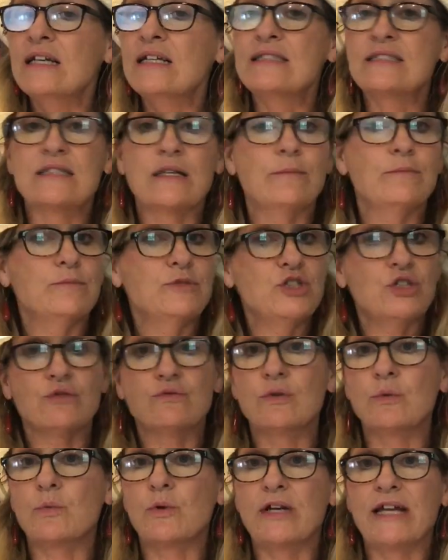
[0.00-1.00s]
Some
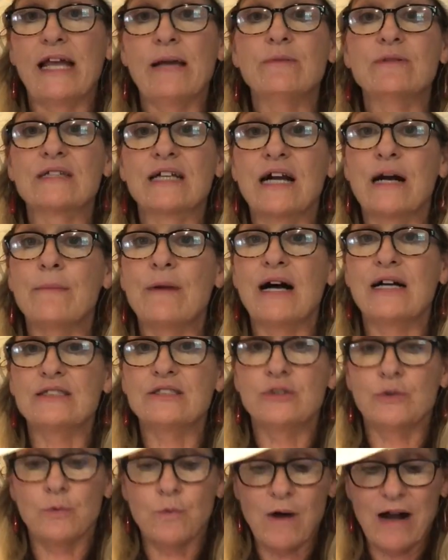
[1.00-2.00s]
children weren't able to come on
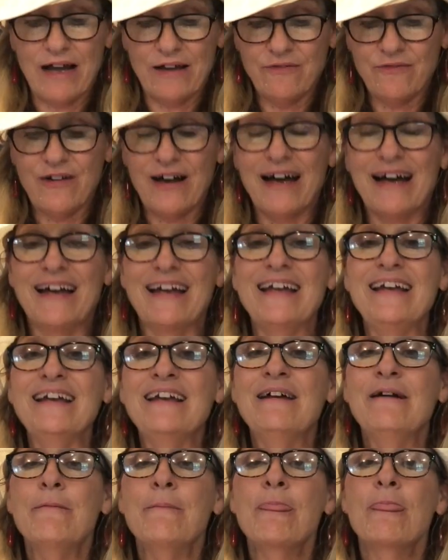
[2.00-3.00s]
to Wi-Fi.
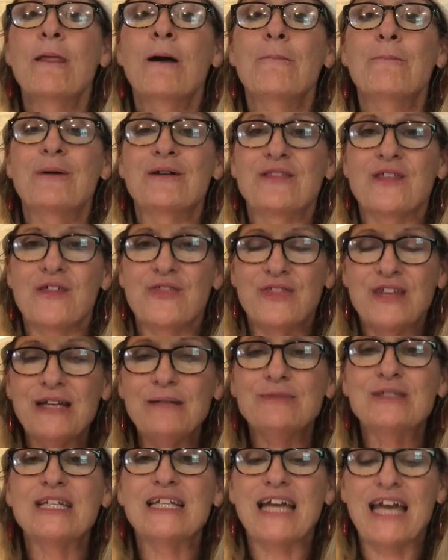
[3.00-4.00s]
But the
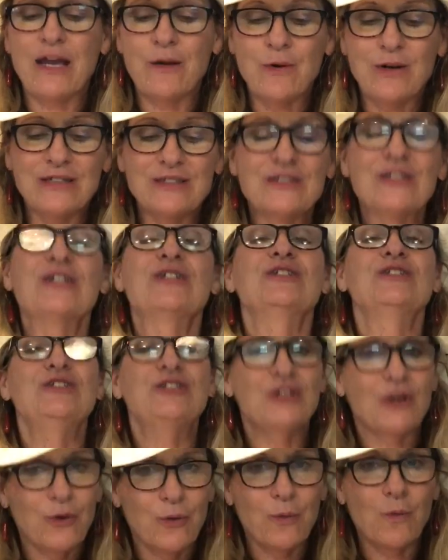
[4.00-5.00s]
theme today was
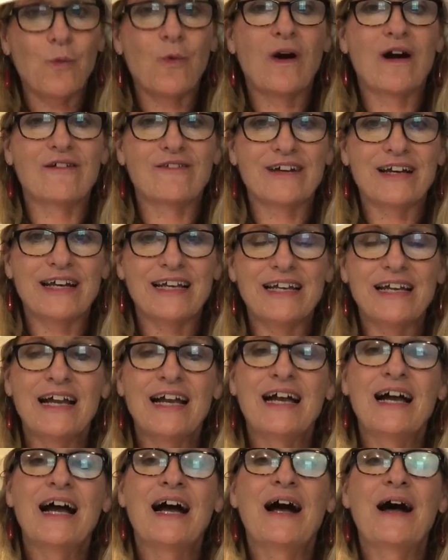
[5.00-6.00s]
don't worry.
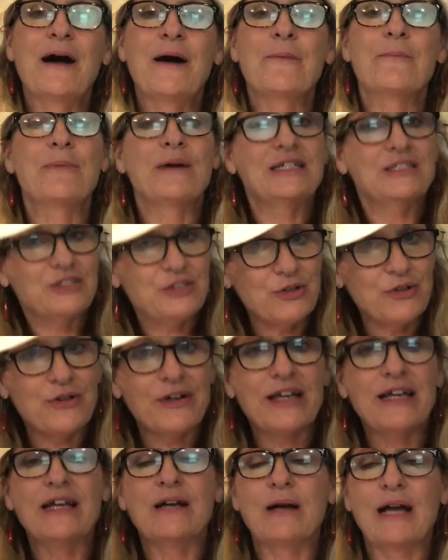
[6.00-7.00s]
Um, but
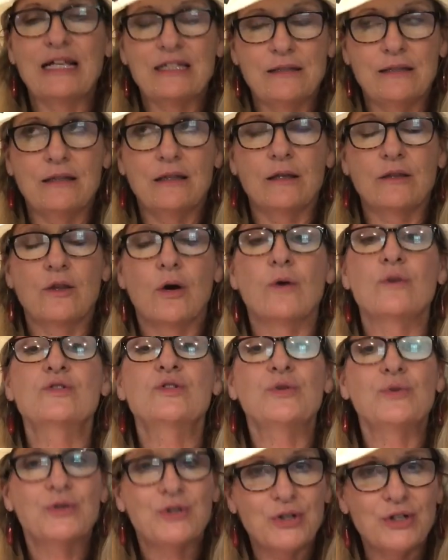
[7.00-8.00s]
during uh, the, those
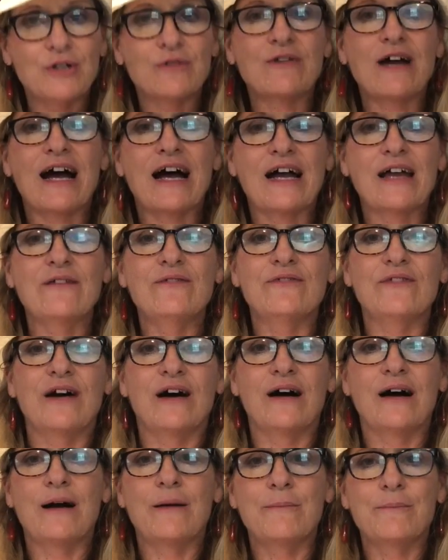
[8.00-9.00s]
who could arrive
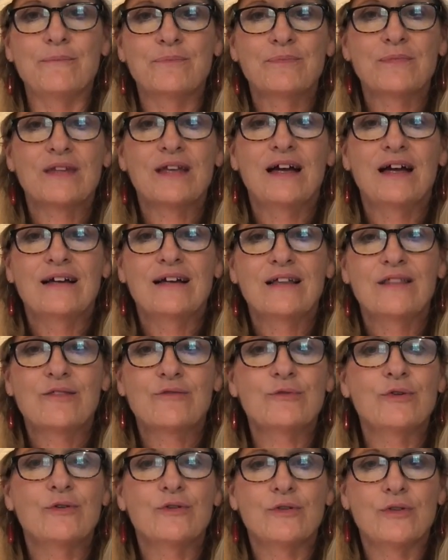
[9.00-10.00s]
um,
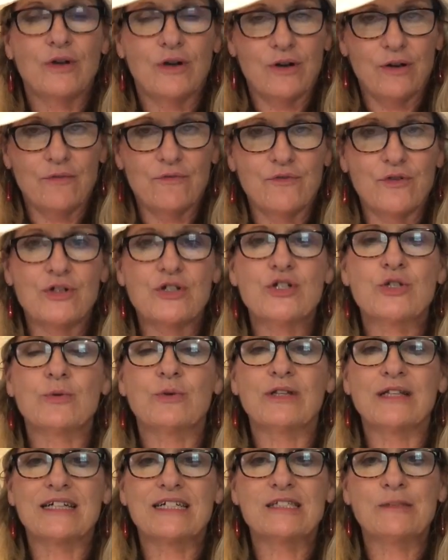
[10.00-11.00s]
through the
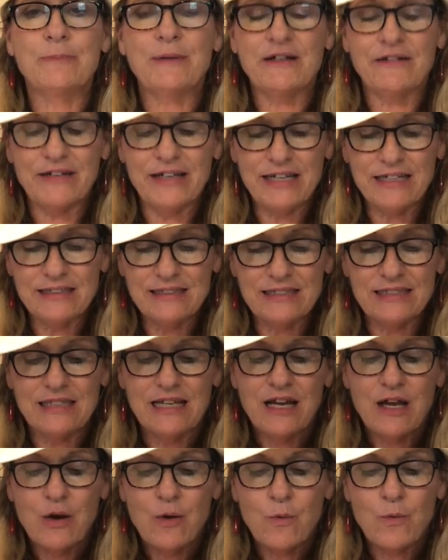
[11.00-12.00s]
virtual experience,
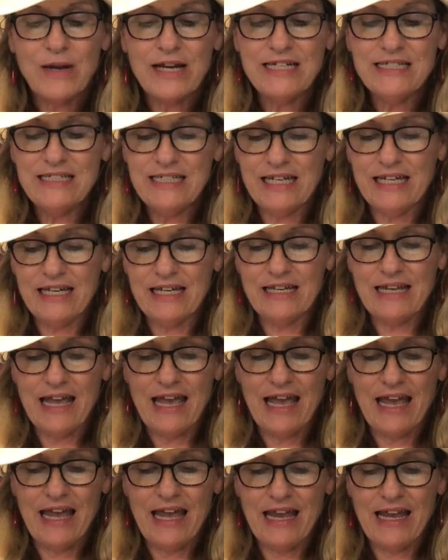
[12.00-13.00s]
we did
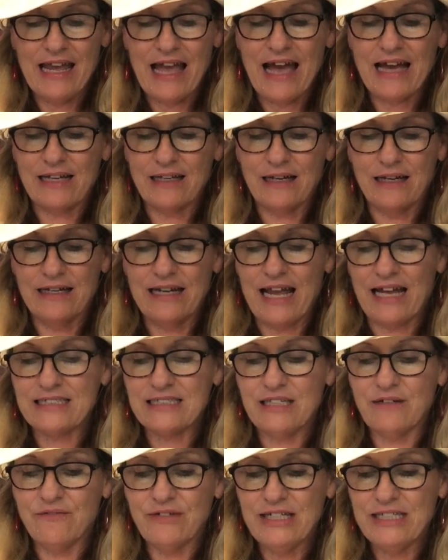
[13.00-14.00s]
a, a an
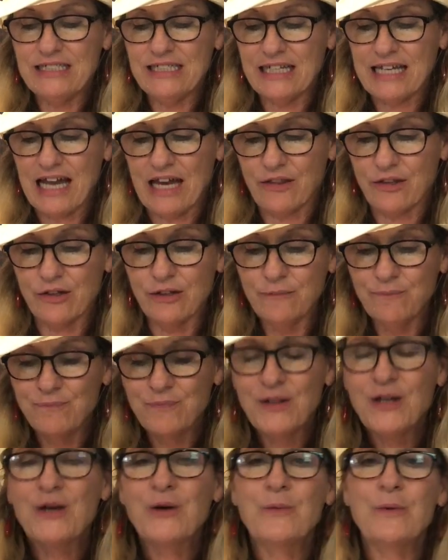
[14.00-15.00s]
activity together.
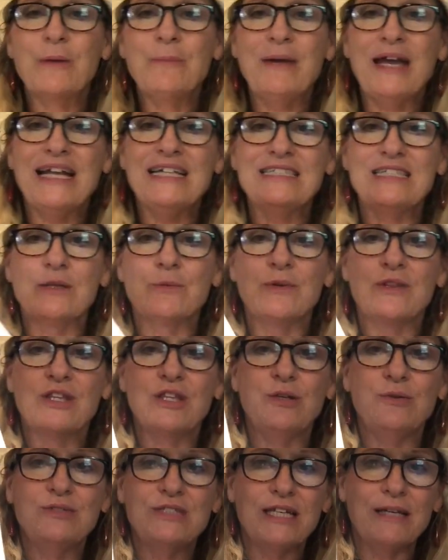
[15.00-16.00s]
We painted with
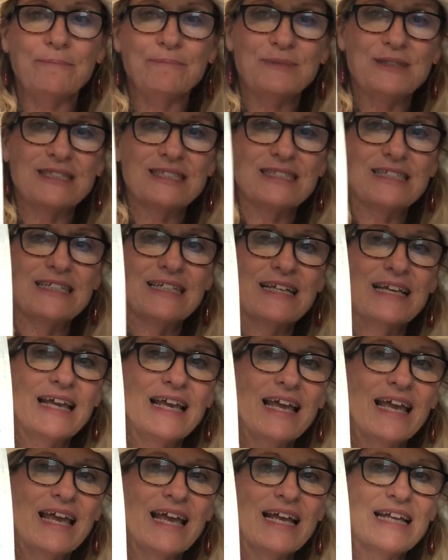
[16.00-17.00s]
Q-tips.
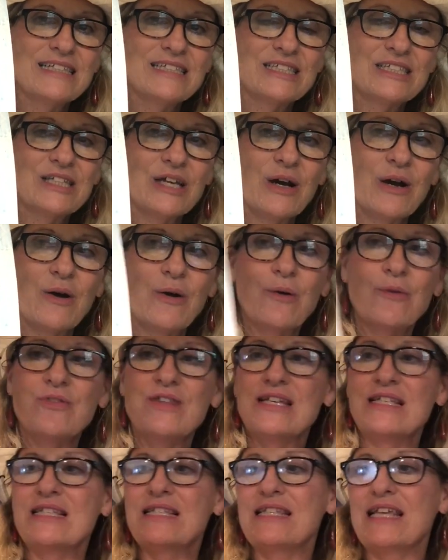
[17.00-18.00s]
And so
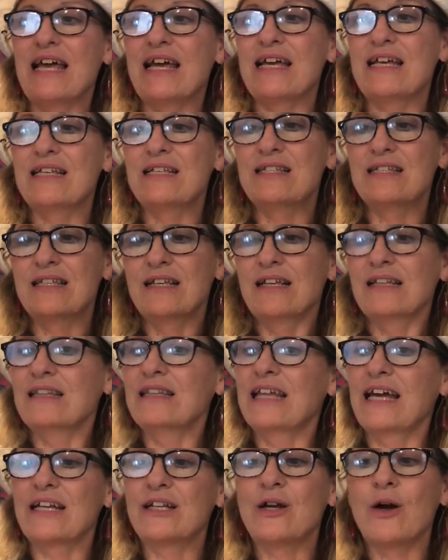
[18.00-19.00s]
this says,
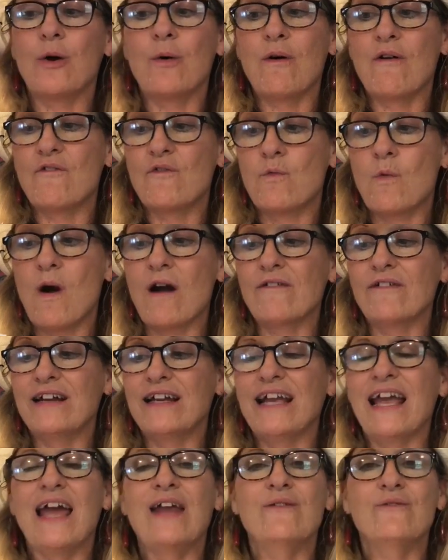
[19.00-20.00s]
let go of
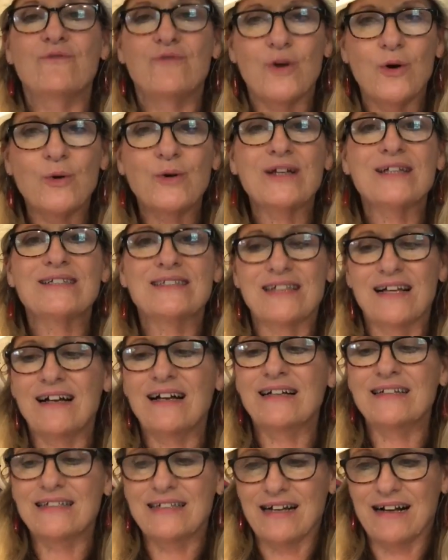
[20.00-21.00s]
worry and focus
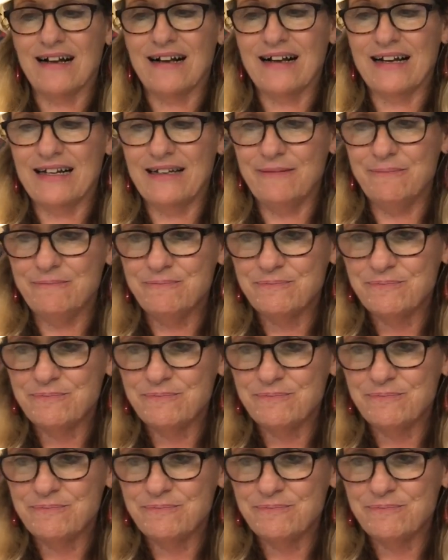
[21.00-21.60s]
on God.